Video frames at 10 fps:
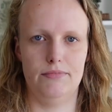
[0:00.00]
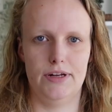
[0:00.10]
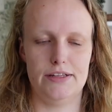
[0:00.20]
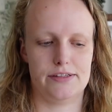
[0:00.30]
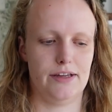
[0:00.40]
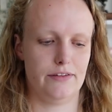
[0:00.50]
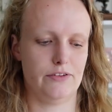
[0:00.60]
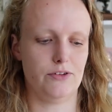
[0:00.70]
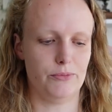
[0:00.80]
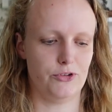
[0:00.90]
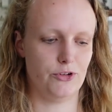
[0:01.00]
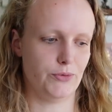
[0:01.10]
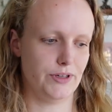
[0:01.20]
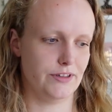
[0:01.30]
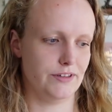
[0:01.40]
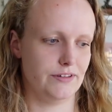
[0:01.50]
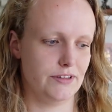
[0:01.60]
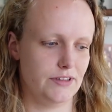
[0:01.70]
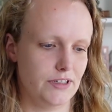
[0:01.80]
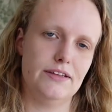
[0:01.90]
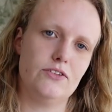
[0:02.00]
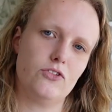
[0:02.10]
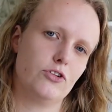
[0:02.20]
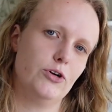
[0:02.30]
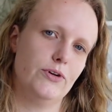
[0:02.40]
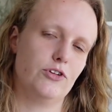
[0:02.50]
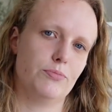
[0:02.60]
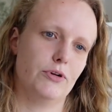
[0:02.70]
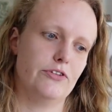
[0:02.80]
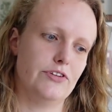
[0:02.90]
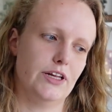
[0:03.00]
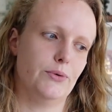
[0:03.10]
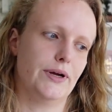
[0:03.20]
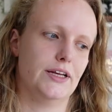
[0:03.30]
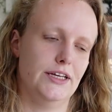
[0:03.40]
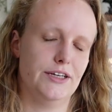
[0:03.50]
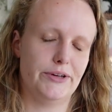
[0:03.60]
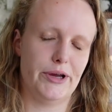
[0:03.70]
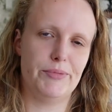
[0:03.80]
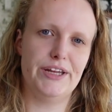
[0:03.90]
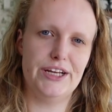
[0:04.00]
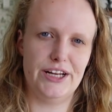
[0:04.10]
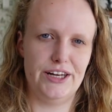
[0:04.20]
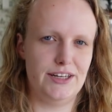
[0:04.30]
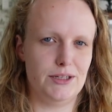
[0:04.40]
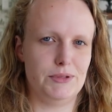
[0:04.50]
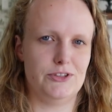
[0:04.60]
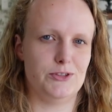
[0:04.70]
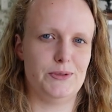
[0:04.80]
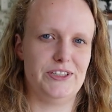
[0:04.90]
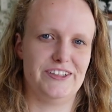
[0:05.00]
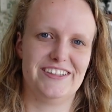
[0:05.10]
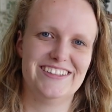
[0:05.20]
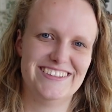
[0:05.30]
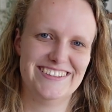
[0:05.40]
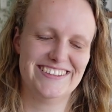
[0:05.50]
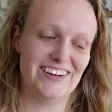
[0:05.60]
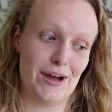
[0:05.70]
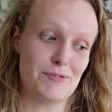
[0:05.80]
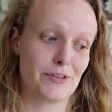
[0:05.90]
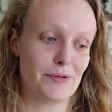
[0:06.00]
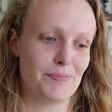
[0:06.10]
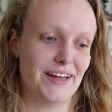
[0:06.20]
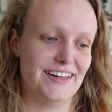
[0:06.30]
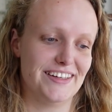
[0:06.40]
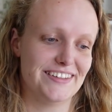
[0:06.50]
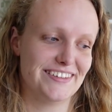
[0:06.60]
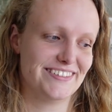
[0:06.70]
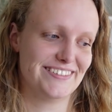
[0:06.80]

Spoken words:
Let's get some sewing done. This is going surprisingly quickly. I'm getting a little bit suspicious. I'm not complaining.